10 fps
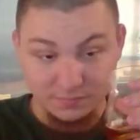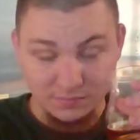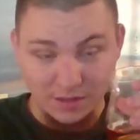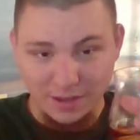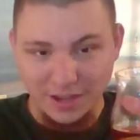
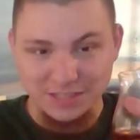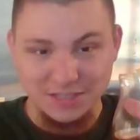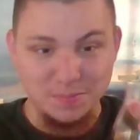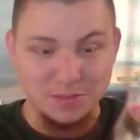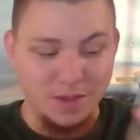I gotta
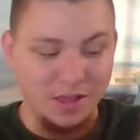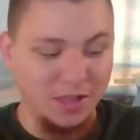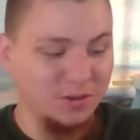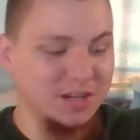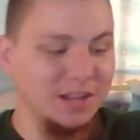stop smelling.
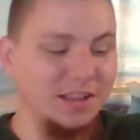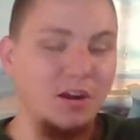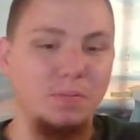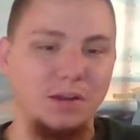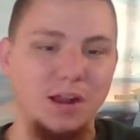We're just going to let it
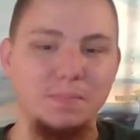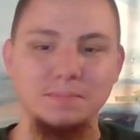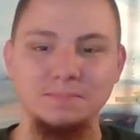open up.